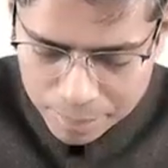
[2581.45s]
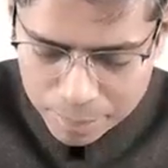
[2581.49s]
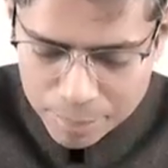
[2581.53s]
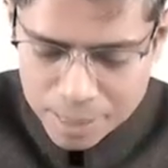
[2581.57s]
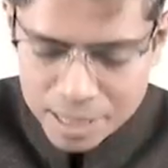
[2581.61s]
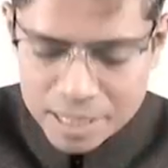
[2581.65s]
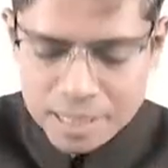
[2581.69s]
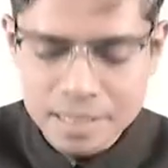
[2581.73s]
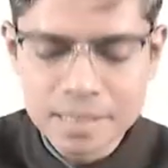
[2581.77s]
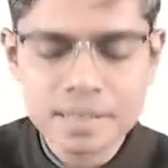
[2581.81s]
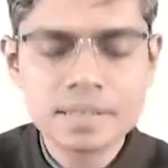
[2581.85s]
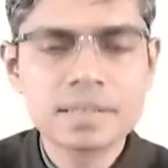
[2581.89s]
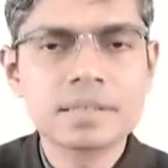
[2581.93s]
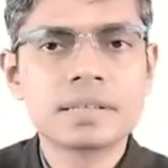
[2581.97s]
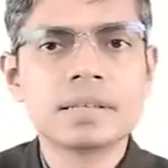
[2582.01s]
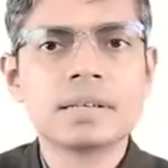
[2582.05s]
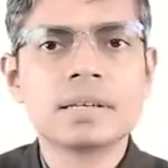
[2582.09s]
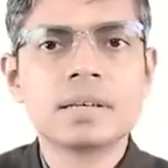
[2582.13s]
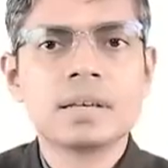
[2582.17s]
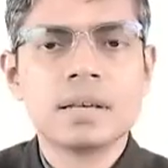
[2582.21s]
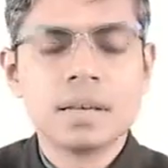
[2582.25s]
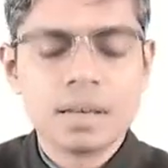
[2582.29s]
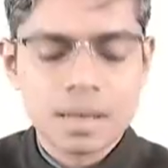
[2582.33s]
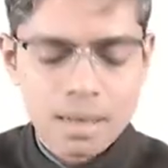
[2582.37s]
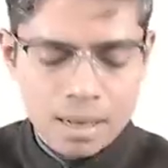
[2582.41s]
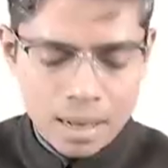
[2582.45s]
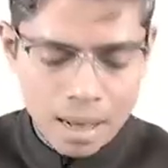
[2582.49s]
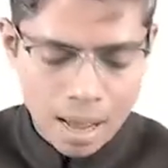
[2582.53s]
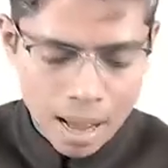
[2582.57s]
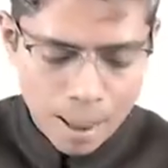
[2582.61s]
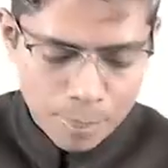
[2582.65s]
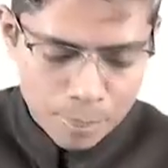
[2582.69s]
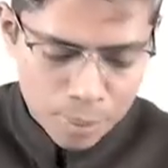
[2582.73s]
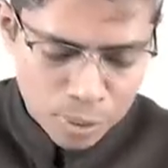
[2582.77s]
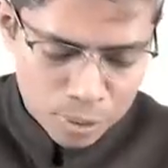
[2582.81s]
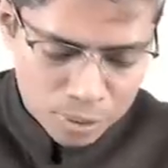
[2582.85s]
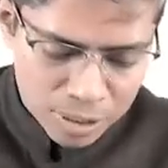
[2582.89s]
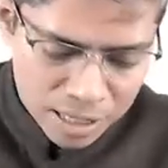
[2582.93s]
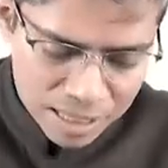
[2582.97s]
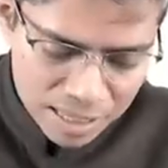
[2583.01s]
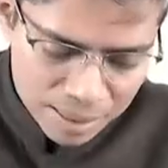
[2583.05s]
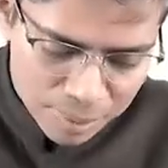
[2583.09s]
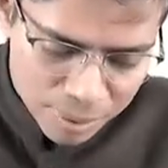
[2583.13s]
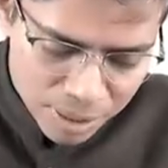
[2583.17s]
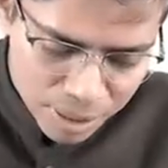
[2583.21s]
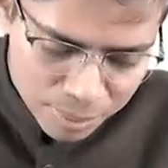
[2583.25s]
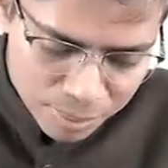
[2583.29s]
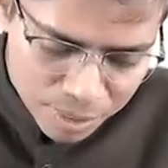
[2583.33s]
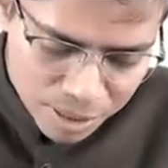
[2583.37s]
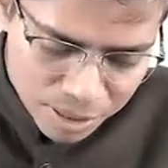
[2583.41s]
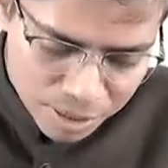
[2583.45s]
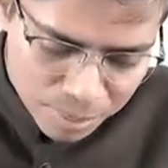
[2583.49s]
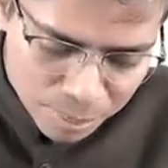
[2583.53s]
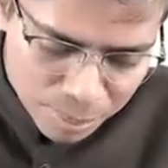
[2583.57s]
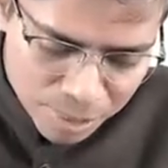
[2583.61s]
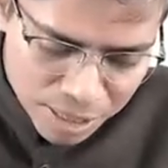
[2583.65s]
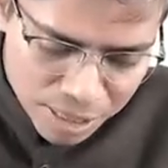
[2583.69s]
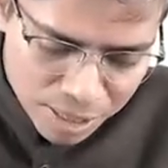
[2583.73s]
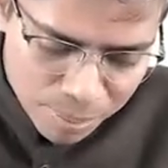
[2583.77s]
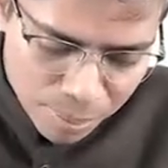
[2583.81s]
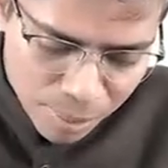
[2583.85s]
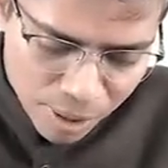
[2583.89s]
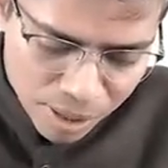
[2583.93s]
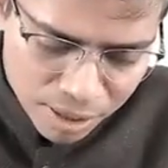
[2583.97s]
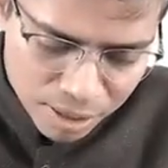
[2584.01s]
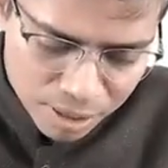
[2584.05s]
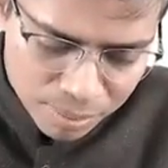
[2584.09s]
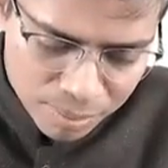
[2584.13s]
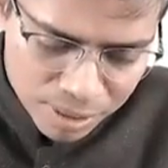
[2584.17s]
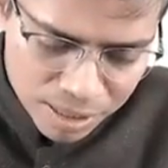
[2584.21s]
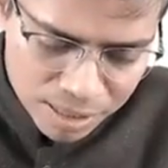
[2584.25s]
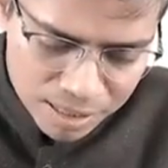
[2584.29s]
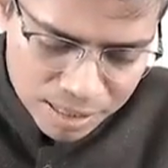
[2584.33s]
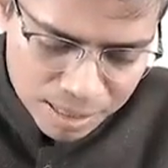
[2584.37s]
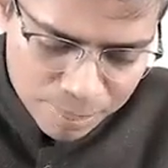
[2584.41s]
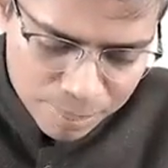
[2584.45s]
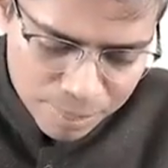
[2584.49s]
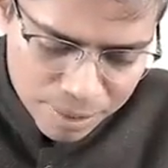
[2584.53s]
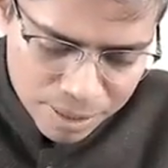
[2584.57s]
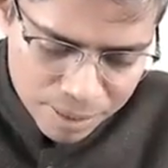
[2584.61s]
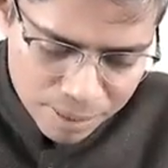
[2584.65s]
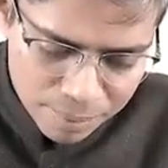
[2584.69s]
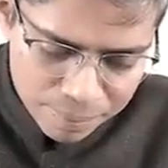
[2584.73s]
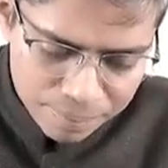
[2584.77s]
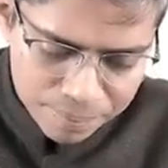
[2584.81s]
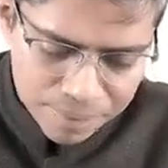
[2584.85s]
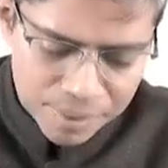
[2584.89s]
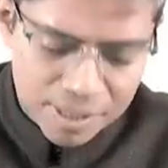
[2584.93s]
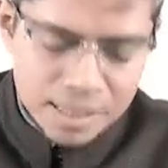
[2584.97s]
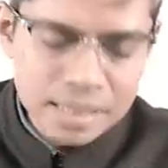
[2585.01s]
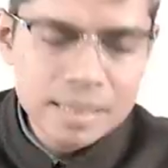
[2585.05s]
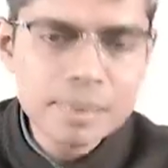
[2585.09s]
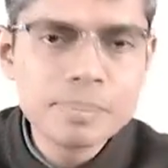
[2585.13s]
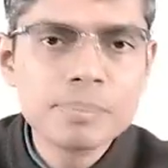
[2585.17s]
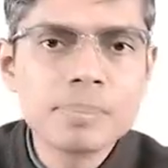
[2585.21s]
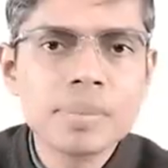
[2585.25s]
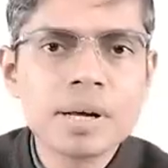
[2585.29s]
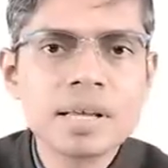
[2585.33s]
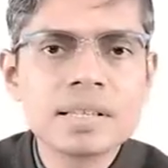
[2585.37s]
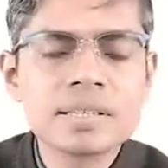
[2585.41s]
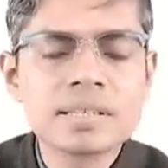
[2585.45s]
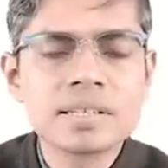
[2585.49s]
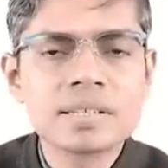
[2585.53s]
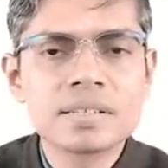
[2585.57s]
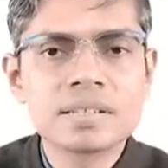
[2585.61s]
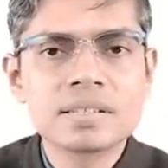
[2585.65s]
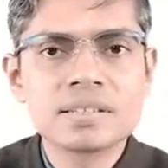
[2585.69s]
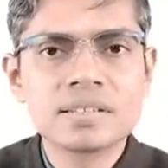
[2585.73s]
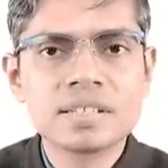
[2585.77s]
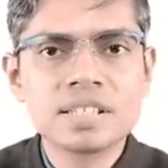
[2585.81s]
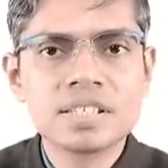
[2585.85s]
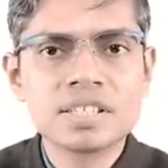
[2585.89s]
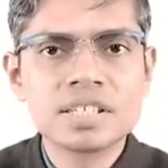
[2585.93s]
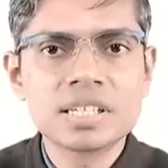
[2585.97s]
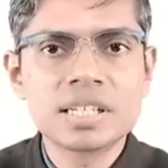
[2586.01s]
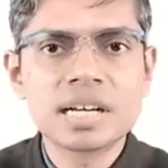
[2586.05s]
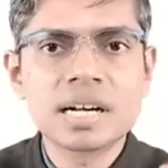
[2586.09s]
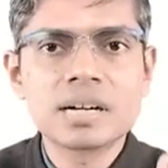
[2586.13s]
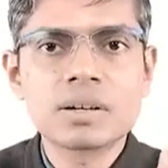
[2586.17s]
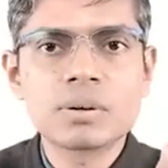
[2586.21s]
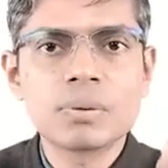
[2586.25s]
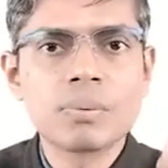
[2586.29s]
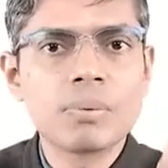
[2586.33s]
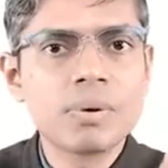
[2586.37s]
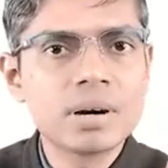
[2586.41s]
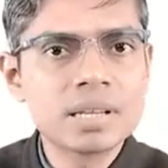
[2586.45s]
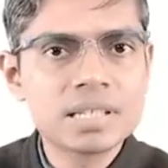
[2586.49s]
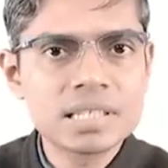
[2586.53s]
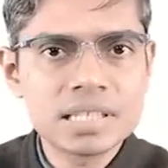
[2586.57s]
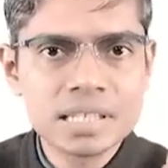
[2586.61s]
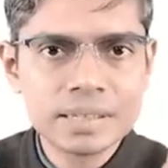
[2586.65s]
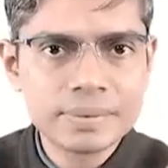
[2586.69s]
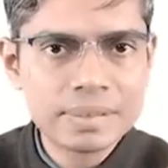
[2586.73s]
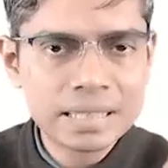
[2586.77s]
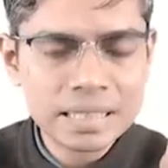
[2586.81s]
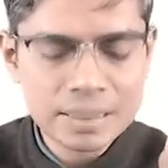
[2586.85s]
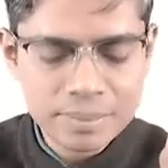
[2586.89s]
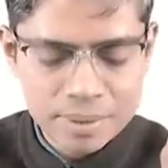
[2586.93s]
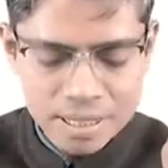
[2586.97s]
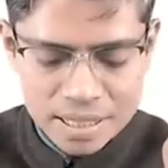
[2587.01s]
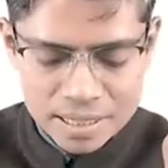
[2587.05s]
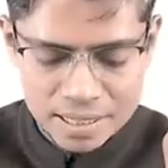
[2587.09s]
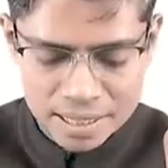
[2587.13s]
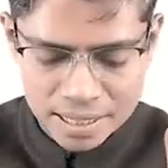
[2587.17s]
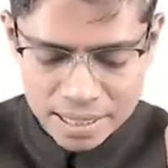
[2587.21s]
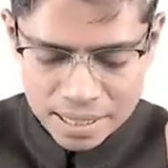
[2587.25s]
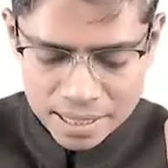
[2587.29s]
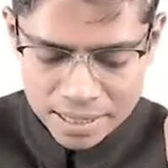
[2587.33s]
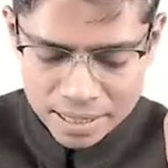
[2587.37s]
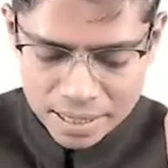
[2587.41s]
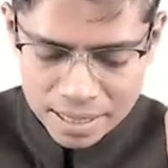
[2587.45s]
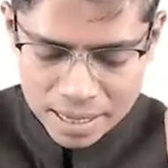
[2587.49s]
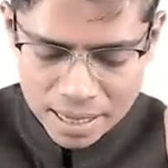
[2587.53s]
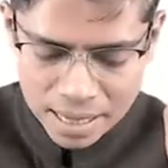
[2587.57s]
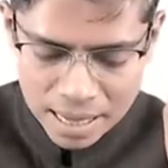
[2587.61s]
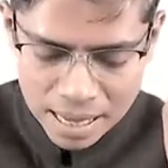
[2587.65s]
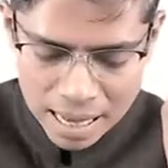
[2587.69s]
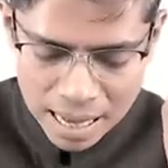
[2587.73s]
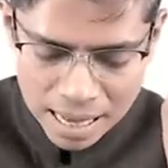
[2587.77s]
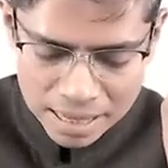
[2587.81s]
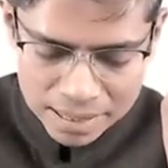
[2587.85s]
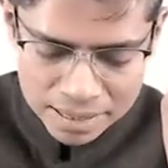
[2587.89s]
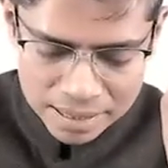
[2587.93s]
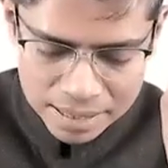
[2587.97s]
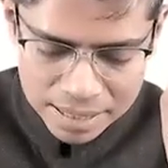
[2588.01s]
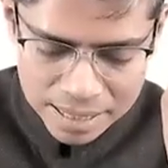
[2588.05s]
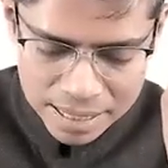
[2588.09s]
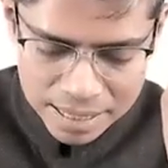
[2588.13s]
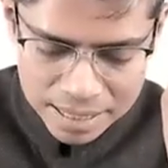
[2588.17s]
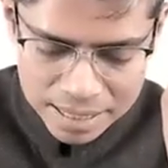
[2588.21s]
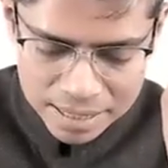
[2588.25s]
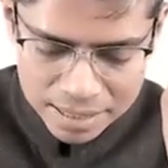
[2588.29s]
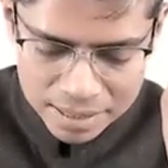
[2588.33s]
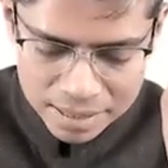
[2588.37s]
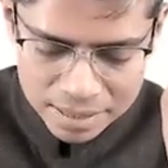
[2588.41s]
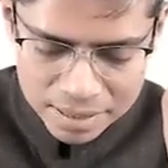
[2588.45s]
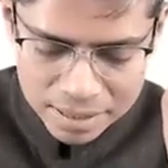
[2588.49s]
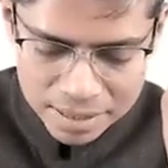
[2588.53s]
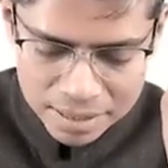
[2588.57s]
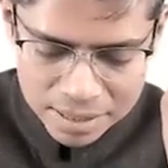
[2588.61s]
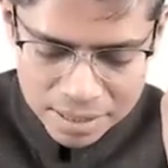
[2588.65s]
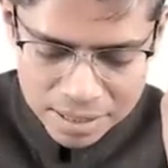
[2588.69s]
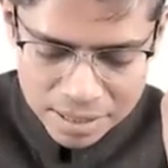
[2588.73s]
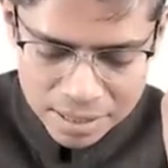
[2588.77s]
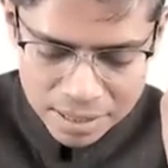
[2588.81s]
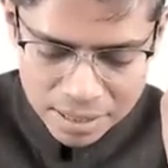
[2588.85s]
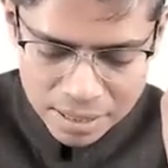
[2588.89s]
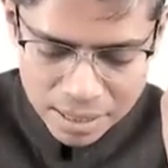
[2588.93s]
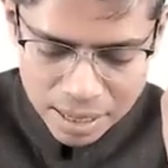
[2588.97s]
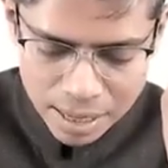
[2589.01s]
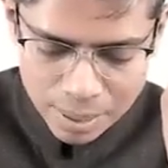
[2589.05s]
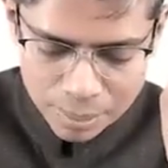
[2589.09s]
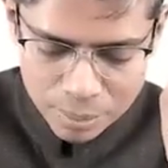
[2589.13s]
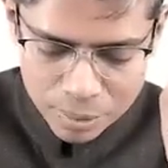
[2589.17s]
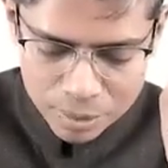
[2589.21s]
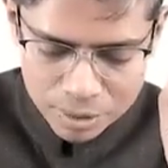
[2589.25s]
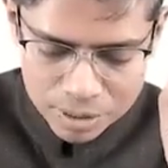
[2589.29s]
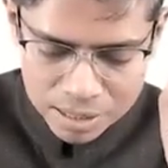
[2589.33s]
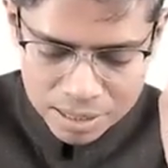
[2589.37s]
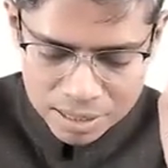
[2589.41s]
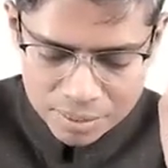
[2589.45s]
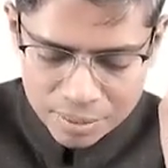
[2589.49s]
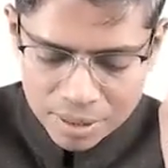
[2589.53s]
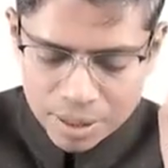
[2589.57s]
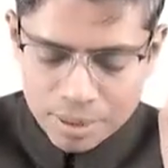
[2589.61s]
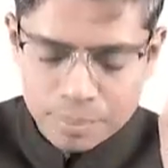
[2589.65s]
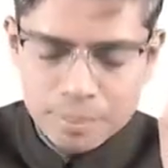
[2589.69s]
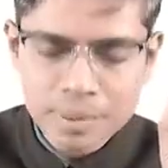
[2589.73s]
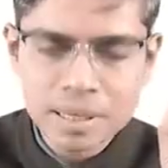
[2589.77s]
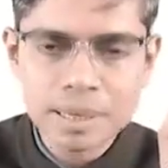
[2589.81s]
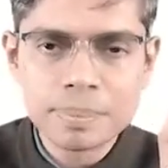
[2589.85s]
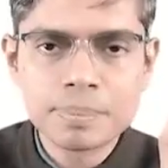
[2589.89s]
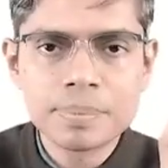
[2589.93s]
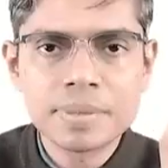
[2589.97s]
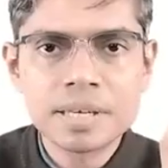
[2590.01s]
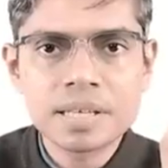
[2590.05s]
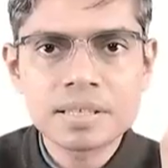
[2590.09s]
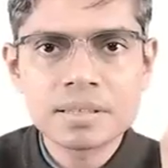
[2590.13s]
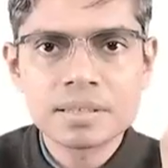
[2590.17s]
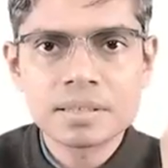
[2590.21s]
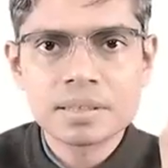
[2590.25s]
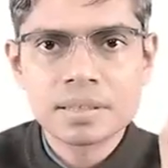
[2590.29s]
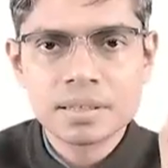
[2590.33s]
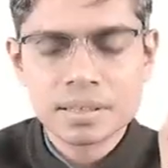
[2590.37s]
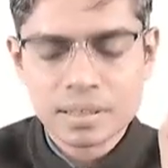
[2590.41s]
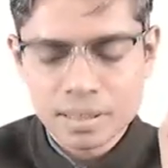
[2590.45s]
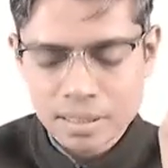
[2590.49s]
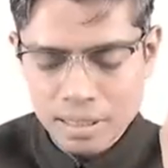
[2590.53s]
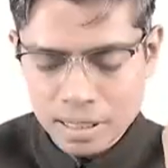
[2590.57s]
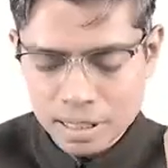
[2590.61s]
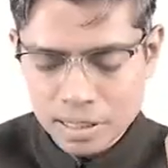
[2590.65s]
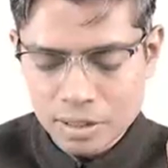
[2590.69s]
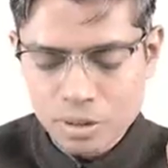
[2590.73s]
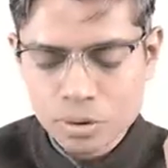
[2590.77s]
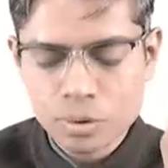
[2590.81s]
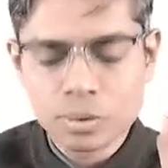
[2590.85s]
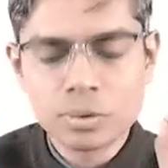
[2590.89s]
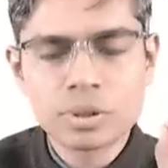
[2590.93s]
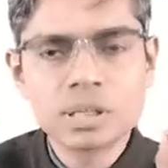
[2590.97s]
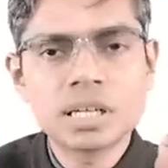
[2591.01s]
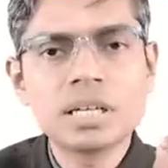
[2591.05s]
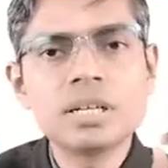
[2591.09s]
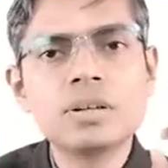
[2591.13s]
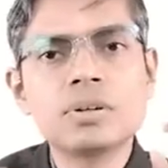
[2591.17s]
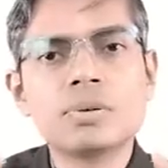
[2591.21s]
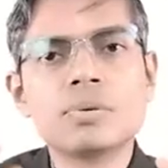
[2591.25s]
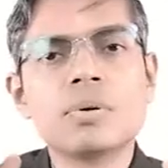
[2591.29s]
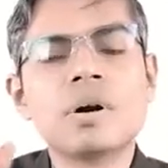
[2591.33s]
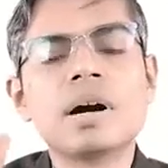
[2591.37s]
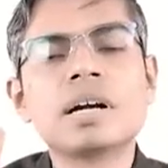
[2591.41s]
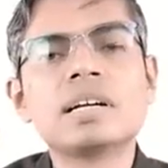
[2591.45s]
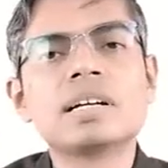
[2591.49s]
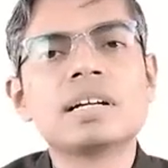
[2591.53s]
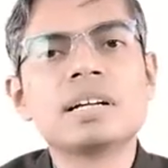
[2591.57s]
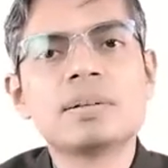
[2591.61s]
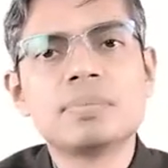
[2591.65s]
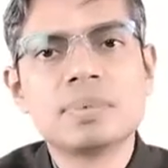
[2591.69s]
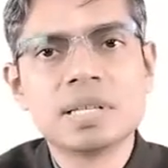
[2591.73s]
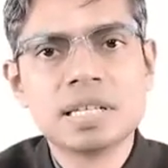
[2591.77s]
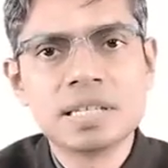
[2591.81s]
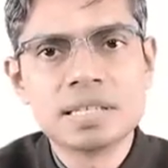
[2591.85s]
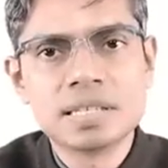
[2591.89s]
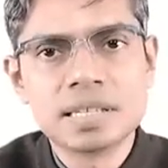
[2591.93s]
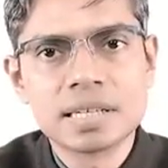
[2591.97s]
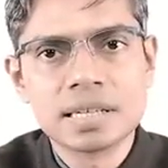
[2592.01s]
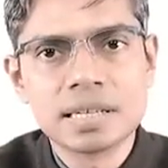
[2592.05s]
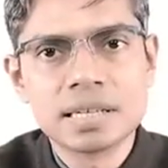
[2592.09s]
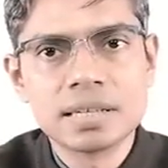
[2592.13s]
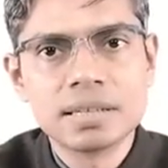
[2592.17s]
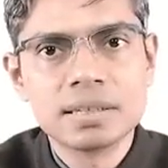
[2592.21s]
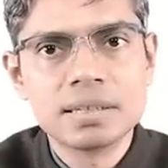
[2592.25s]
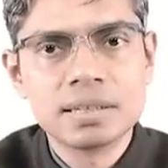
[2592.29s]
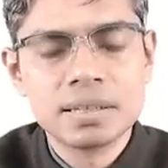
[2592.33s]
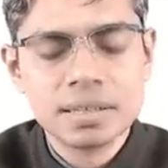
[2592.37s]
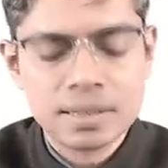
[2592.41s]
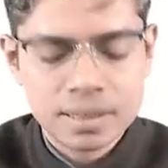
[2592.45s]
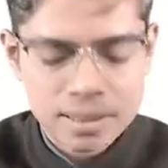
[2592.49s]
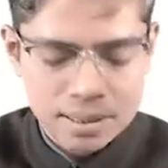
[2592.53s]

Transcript: Means up to the level of this mid part of the septum, the impulse is reaching at 170 millisecond, and then it is reaching up to the level of apex in total 200 millisecond.